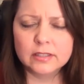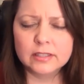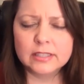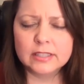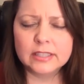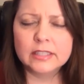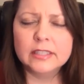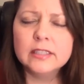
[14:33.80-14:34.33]

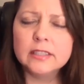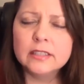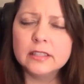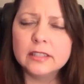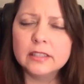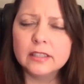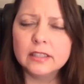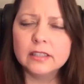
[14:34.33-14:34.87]
didn't
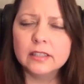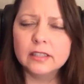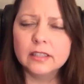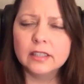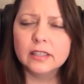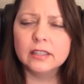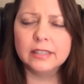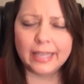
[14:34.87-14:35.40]

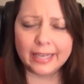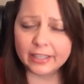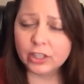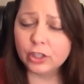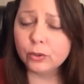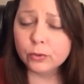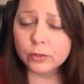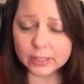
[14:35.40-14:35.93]
let
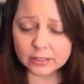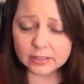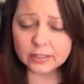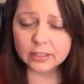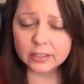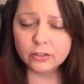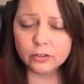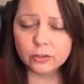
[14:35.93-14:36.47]
you
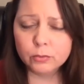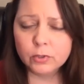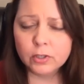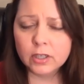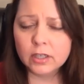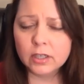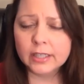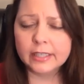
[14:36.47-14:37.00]
continue to
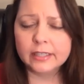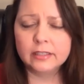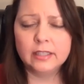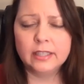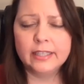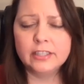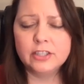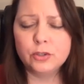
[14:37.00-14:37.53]
work and
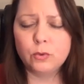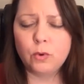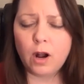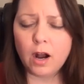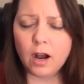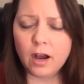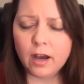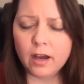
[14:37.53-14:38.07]
laid you
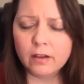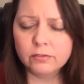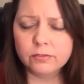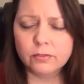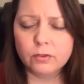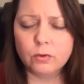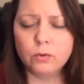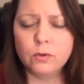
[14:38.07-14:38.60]
off,
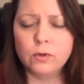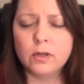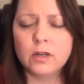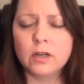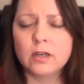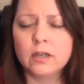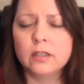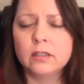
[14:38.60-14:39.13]

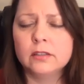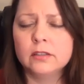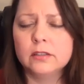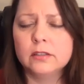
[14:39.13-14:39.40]
or